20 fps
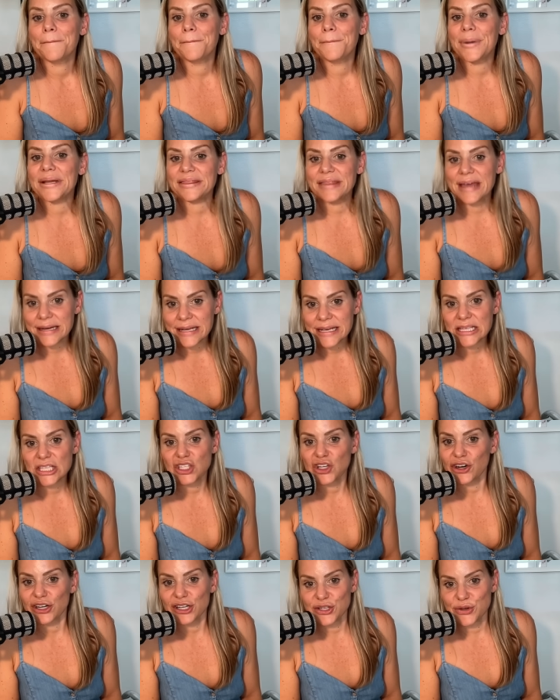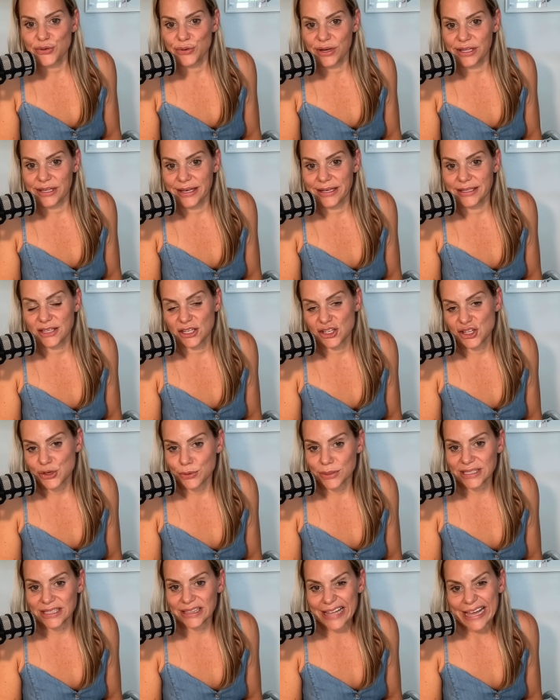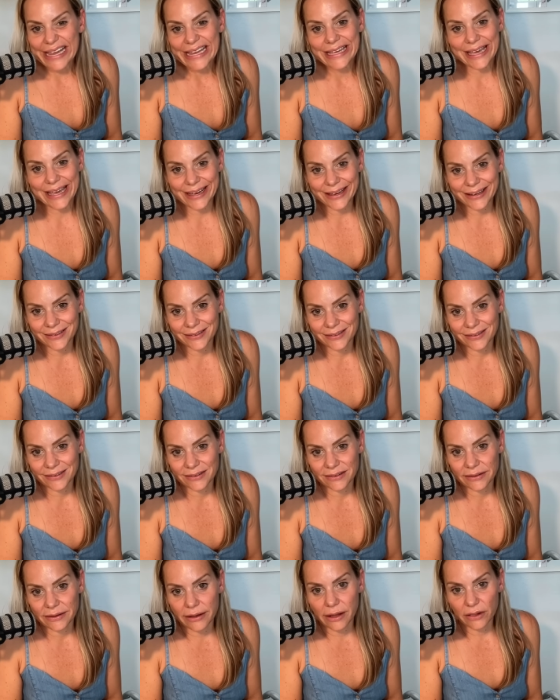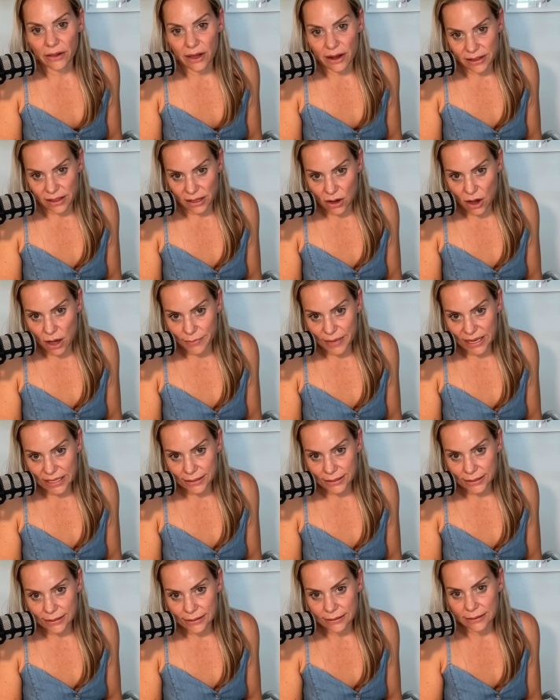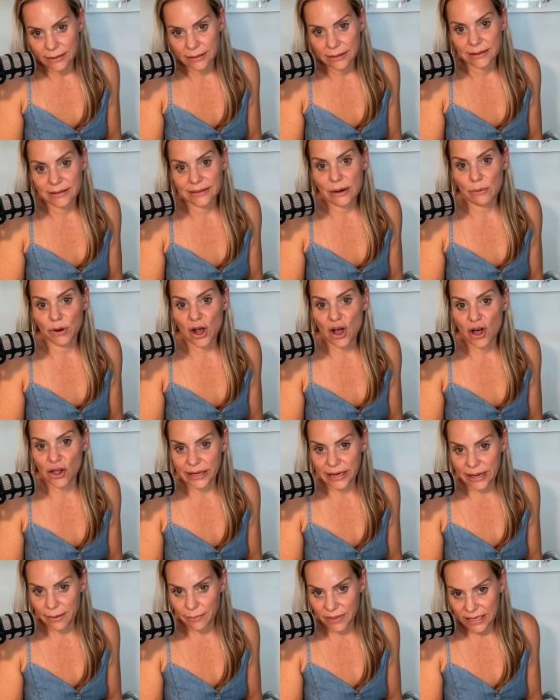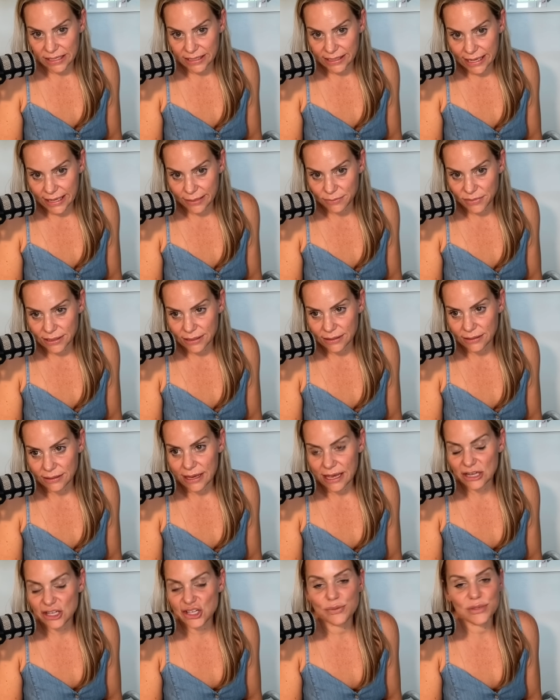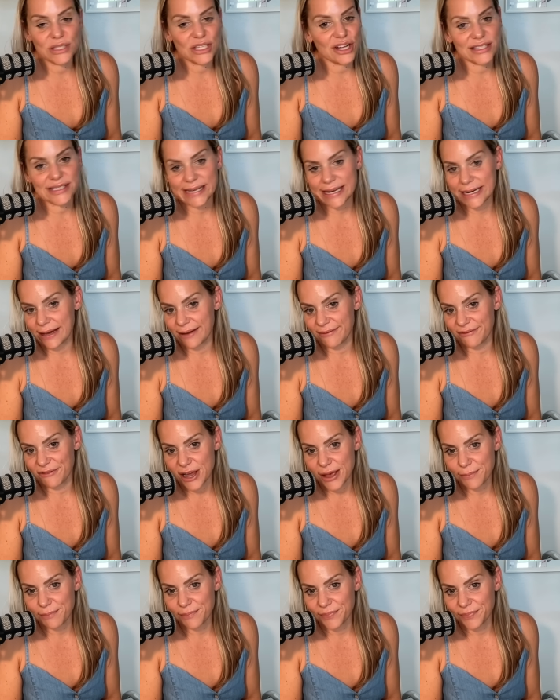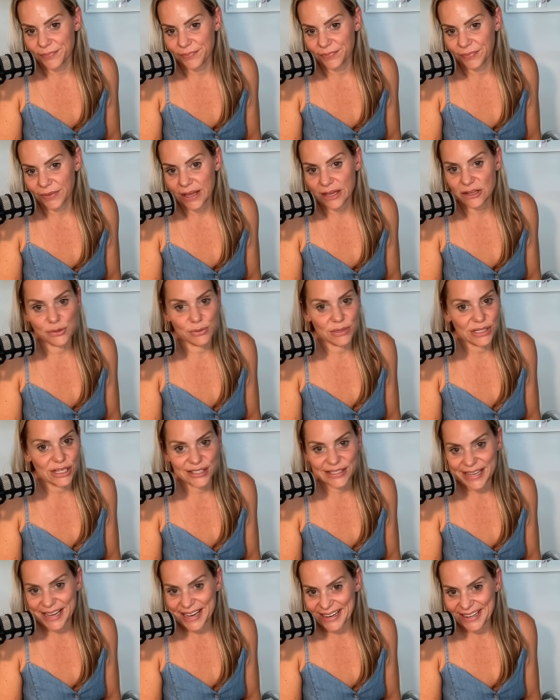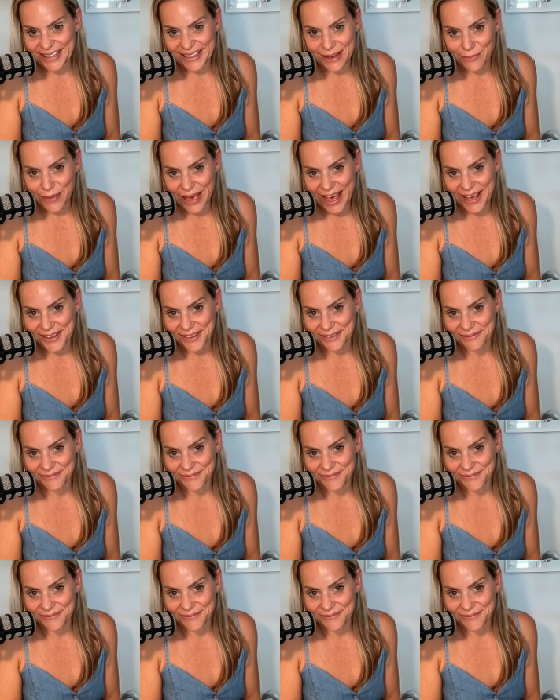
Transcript: But then he started to realize that she was liking a lot of the comments that were calling him these names. And she was not standing up for him. And she was not saying anything back.